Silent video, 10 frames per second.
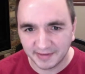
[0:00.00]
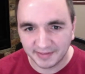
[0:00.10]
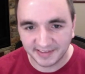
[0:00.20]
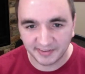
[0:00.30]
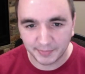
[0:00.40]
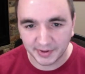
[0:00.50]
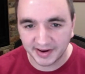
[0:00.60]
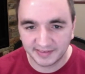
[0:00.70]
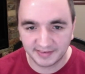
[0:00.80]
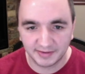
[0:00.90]
this
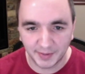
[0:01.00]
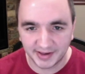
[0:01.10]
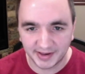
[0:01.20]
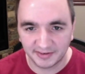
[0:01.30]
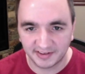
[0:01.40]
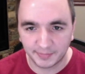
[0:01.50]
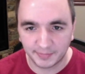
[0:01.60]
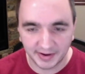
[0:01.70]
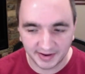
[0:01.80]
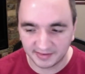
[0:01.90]
experience, my 10 years
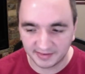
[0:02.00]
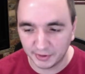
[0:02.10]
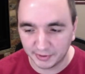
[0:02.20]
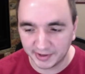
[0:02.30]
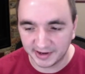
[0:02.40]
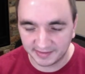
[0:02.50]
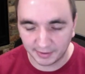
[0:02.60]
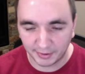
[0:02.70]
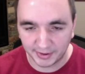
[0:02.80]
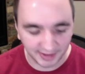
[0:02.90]
experience of building and
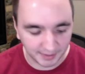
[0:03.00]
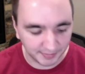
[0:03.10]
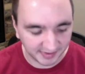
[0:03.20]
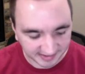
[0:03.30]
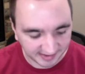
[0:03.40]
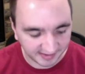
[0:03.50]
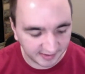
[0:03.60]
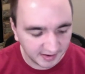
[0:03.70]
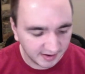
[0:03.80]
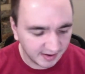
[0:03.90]
selling online businesses,
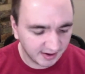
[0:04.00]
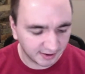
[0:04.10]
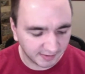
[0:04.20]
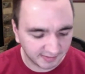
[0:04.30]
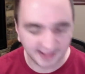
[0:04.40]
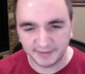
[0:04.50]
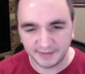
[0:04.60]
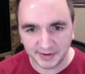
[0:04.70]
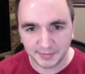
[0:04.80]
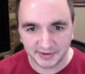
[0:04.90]
if that's
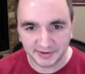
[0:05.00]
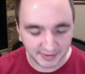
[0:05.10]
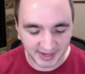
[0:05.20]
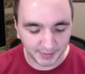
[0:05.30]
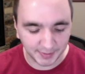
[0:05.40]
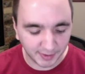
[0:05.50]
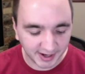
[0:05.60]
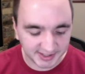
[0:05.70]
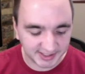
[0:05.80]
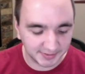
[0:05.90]
valuable to you, keep on
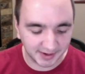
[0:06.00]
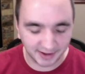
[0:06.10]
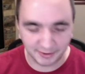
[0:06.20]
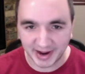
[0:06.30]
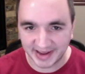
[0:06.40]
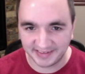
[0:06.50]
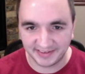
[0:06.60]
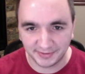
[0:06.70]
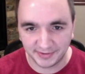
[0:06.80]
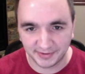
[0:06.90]
watching. Otherwise,
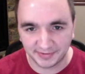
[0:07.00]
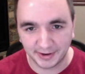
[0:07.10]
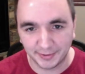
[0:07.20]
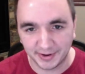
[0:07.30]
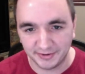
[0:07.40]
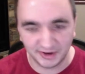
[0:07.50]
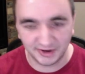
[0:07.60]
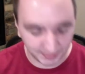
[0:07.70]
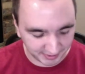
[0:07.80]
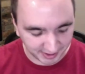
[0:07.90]
feel free to go on
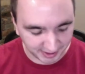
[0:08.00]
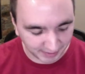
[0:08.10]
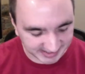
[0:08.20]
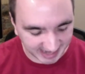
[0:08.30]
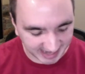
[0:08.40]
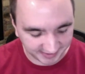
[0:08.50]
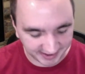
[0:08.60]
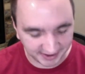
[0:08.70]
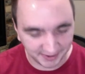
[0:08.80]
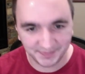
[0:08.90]
YouTube and watch a cat
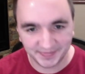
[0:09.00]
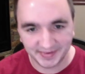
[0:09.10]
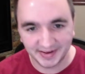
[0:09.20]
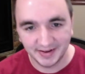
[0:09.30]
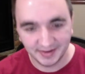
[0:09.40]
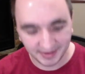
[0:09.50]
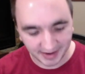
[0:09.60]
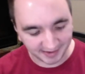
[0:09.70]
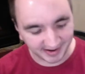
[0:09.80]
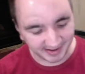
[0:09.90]
video.
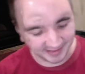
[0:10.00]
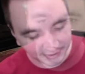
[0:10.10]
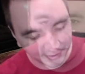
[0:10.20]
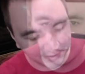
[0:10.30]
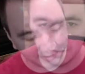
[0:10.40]
All right, let's go